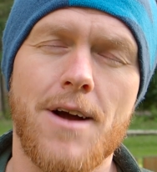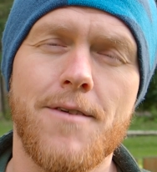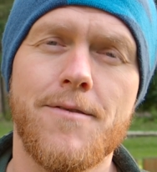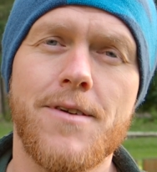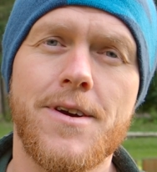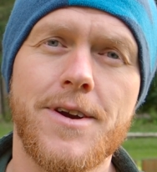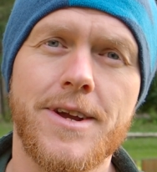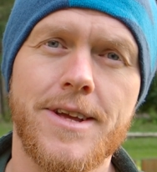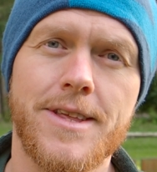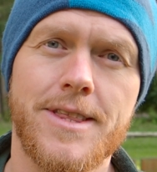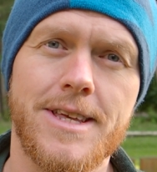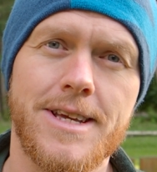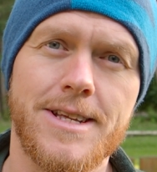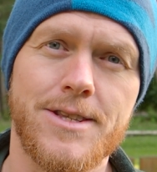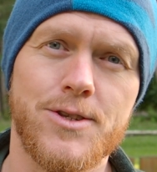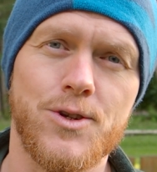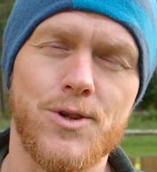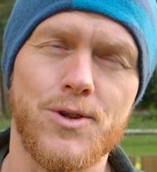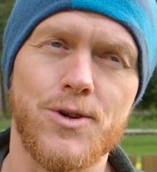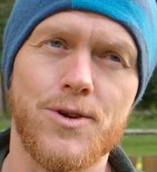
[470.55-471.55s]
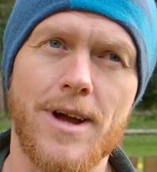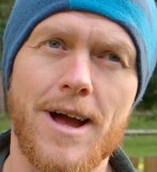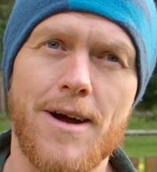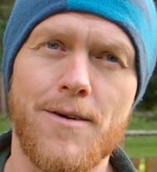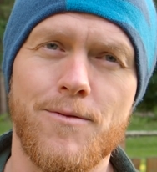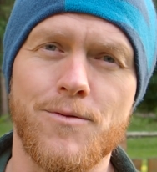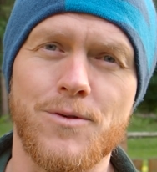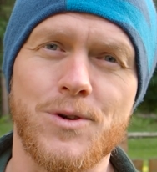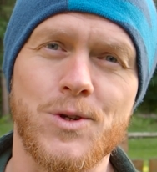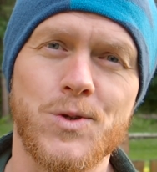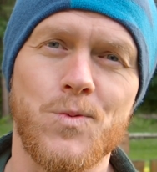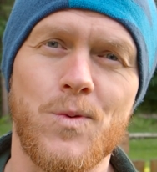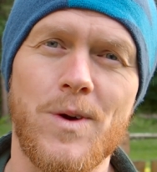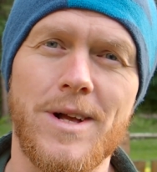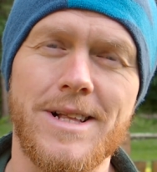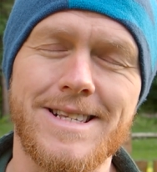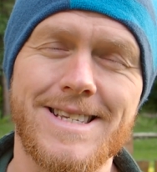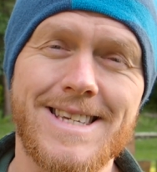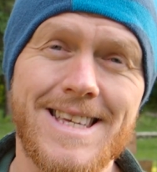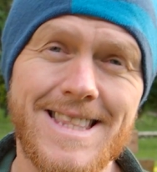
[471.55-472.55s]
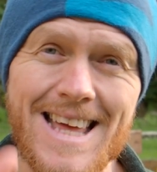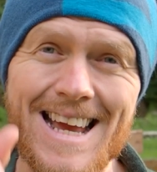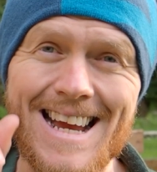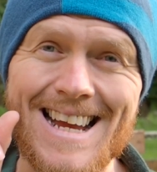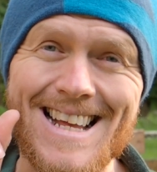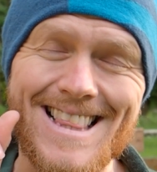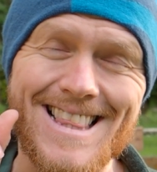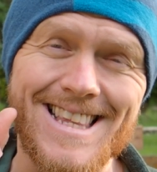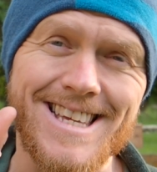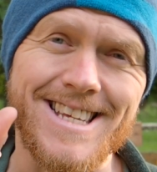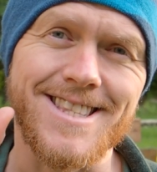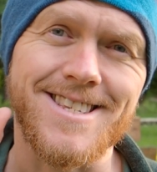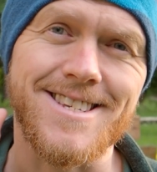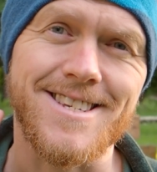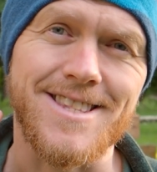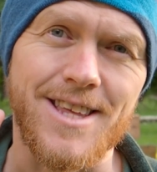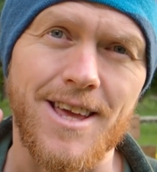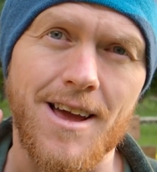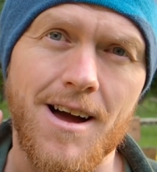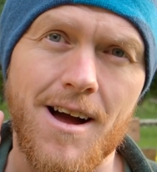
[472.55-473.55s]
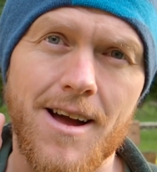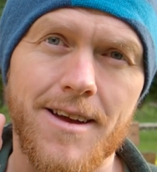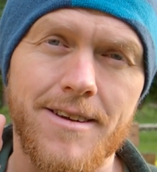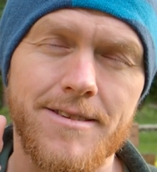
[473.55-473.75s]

a very good thing to look out for as well is get that glint in the eye.